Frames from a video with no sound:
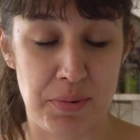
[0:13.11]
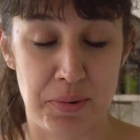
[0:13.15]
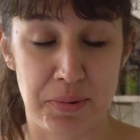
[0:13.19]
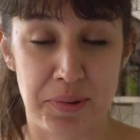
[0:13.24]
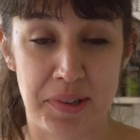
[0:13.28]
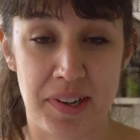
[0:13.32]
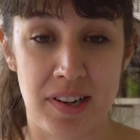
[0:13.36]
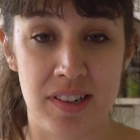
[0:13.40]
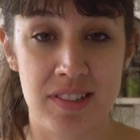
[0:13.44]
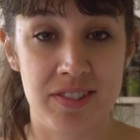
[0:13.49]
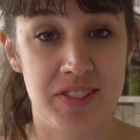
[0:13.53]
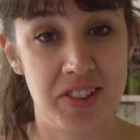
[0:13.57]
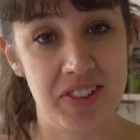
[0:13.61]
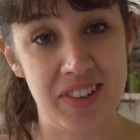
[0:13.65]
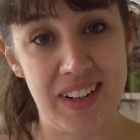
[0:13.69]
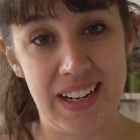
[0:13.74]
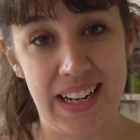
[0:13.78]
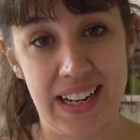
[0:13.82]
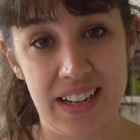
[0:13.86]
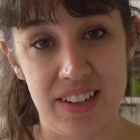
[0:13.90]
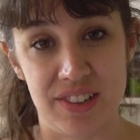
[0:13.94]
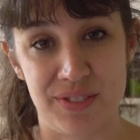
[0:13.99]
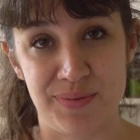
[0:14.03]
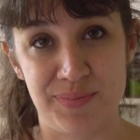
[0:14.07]
But we're hungry
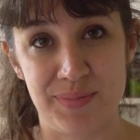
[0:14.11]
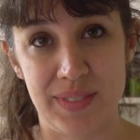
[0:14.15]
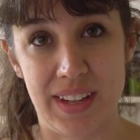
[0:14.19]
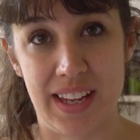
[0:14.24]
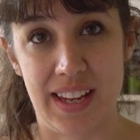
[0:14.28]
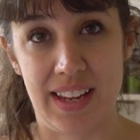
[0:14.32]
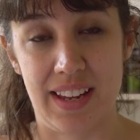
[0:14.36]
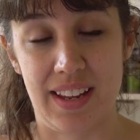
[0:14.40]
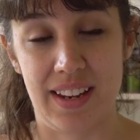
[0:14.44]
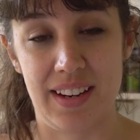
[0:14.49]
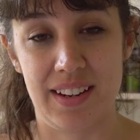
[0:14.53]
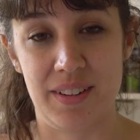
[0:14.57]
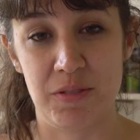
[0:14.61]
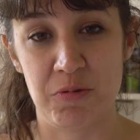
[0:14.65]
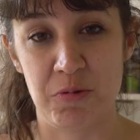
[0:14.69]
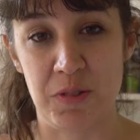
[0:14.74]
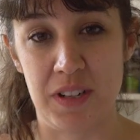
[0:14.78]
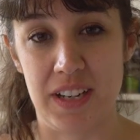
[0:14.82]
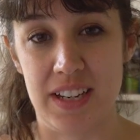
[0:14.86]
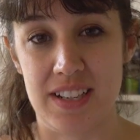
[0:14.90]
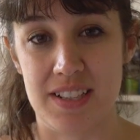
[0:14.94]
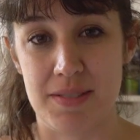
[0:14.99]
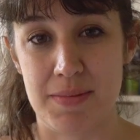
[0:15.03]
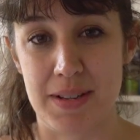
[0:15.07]
right now, That's and right.
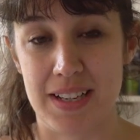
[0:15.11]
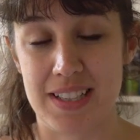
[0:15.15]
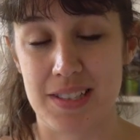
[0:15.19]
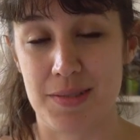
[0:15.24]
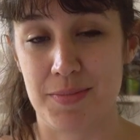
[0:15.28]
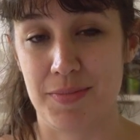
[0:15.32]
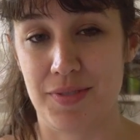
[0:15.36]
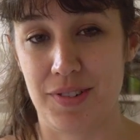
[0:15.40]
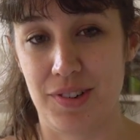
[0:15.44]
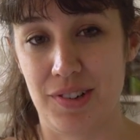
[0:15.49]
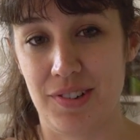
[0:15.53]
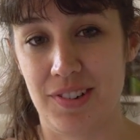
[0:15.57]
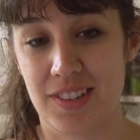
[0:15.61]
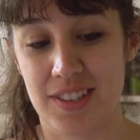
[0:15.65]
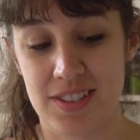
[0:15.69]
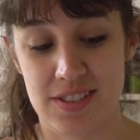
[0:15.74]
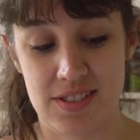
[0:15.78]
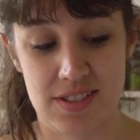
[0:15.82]
we need to make some food.